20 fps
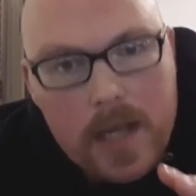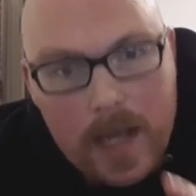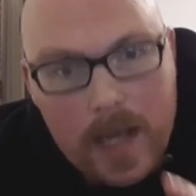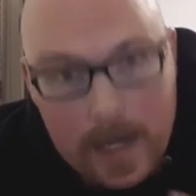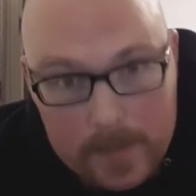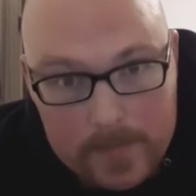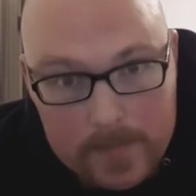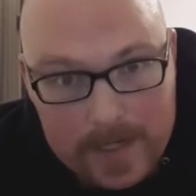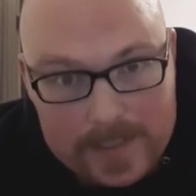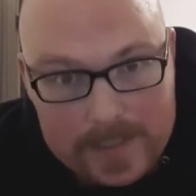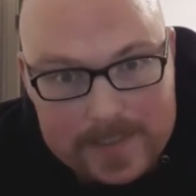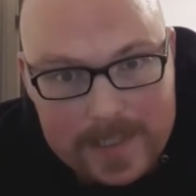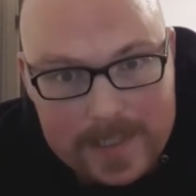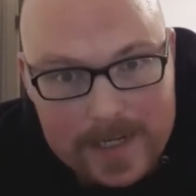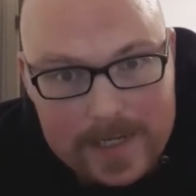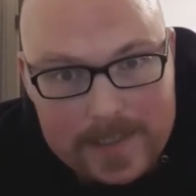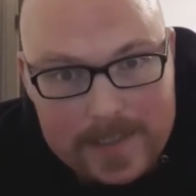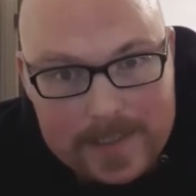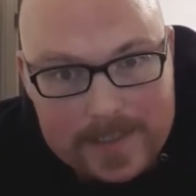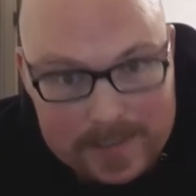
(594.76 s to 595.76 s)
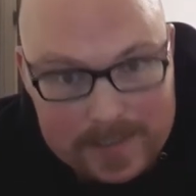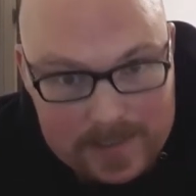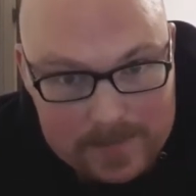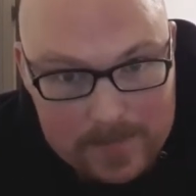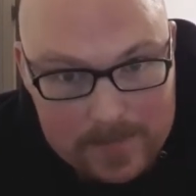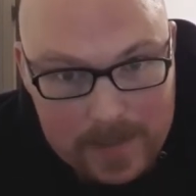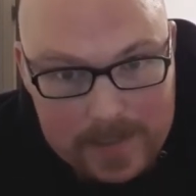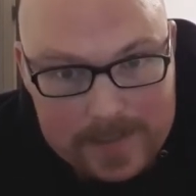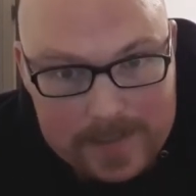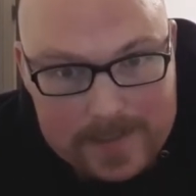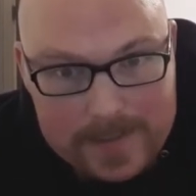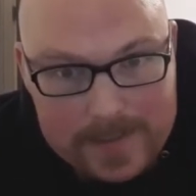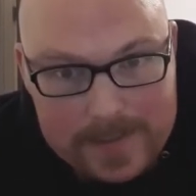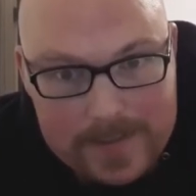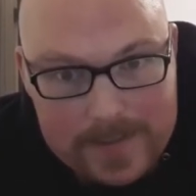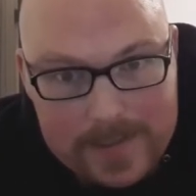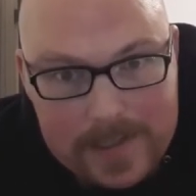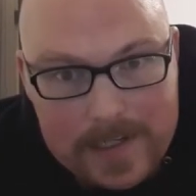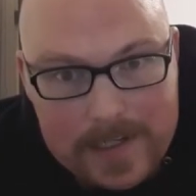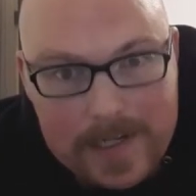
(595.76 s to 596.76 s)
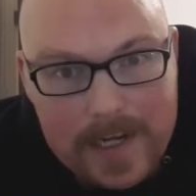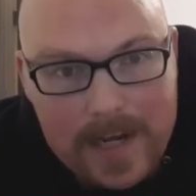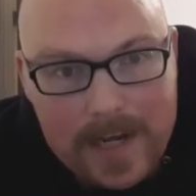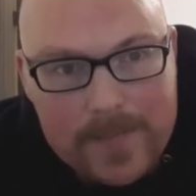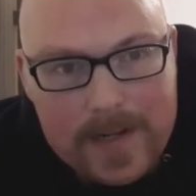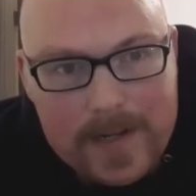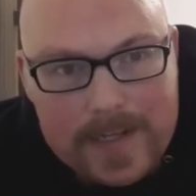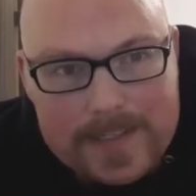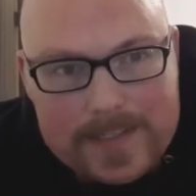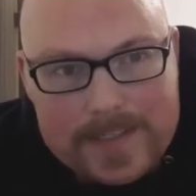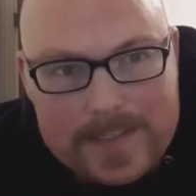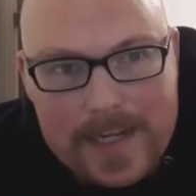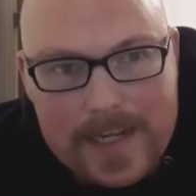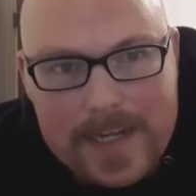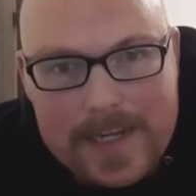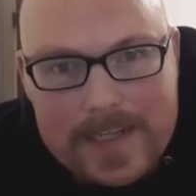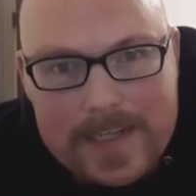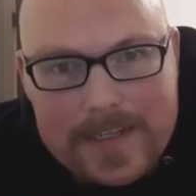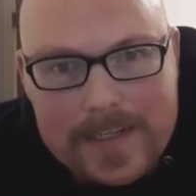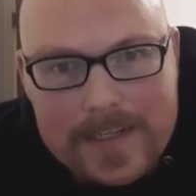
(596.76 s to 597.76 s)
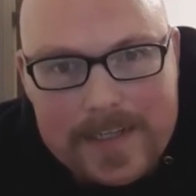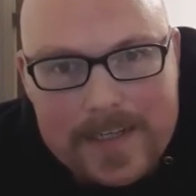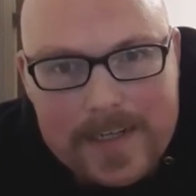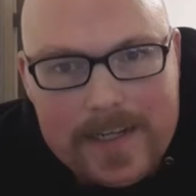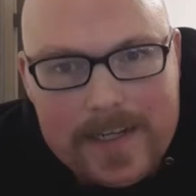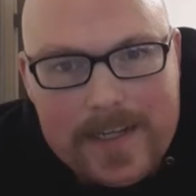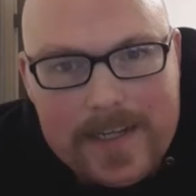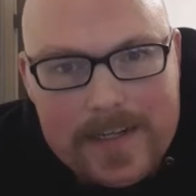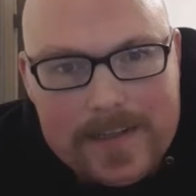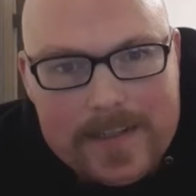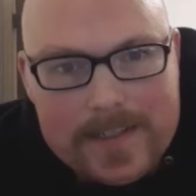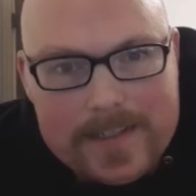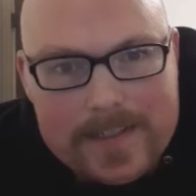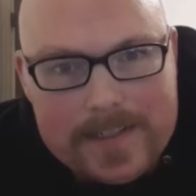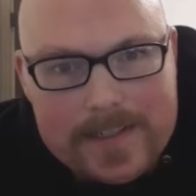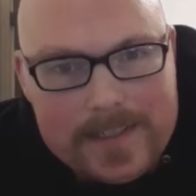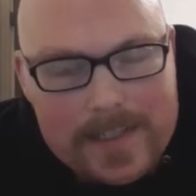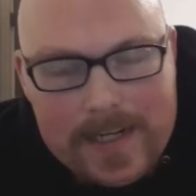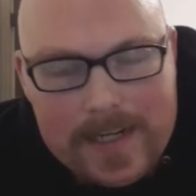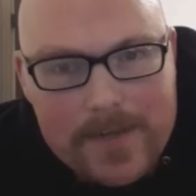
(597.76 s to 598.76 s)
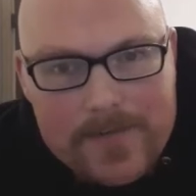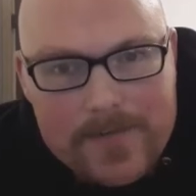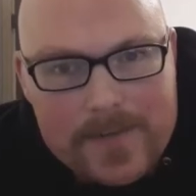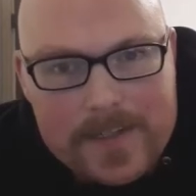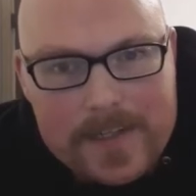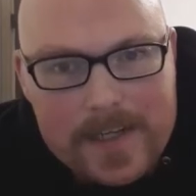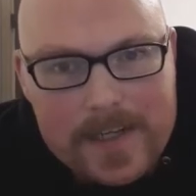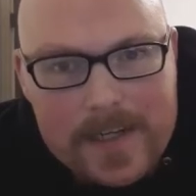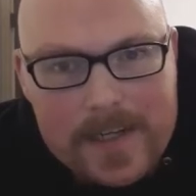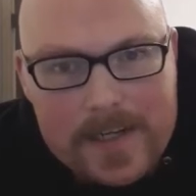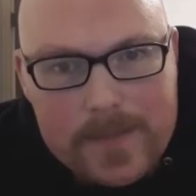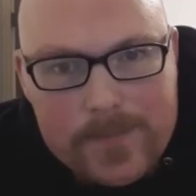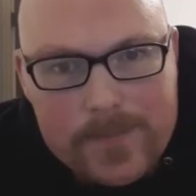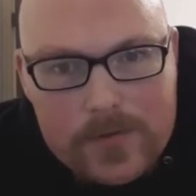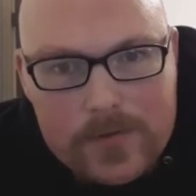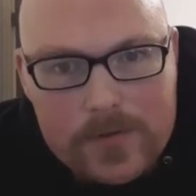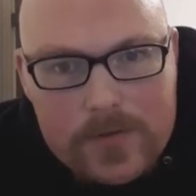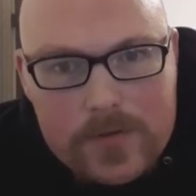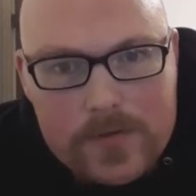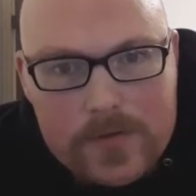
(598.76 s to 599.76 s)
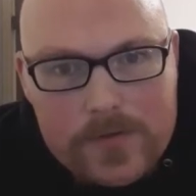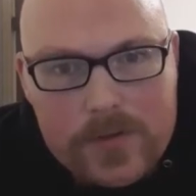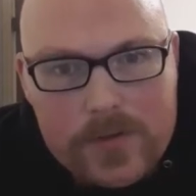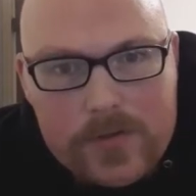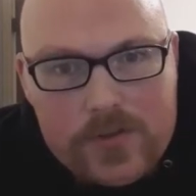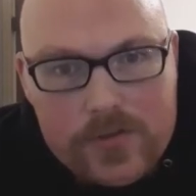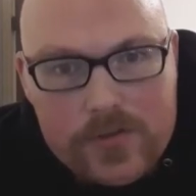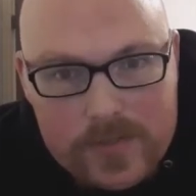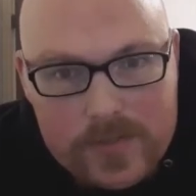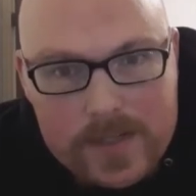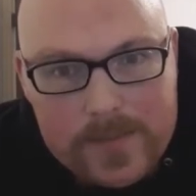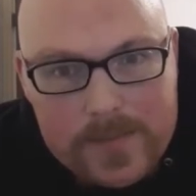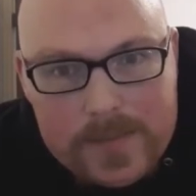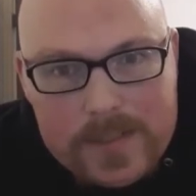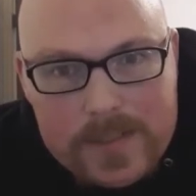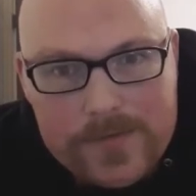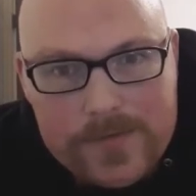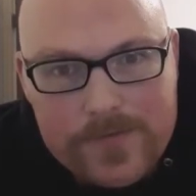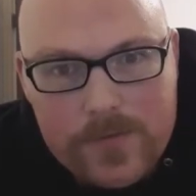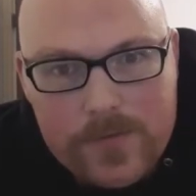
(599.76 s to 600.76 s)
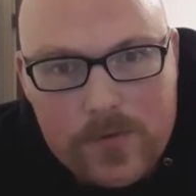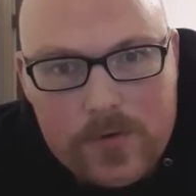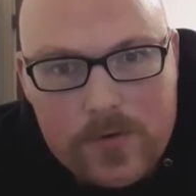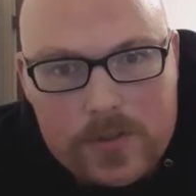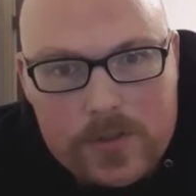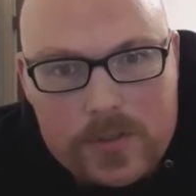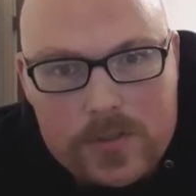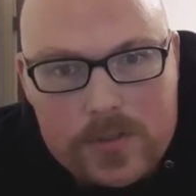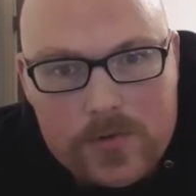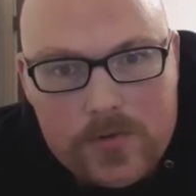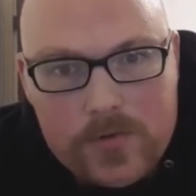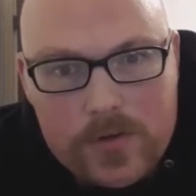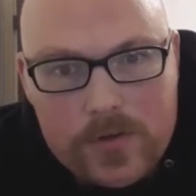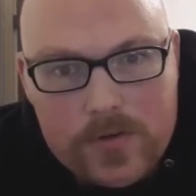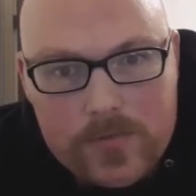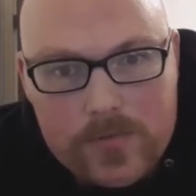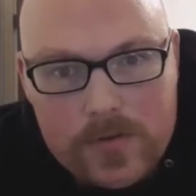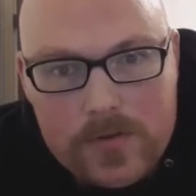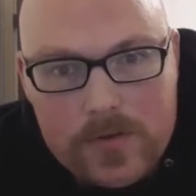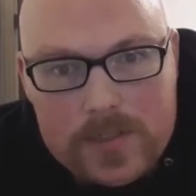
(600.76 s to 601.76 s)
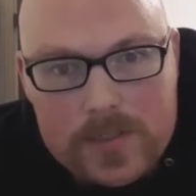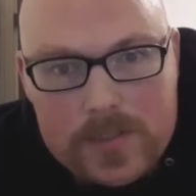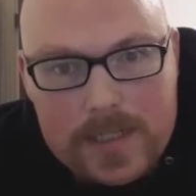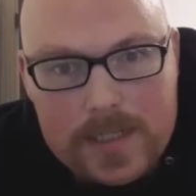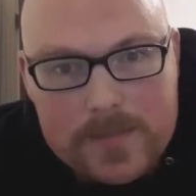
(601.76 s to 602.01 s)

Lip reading: I'm not saying this is medicine. I'm not saying that this is an FDA approved treatment for sore throats.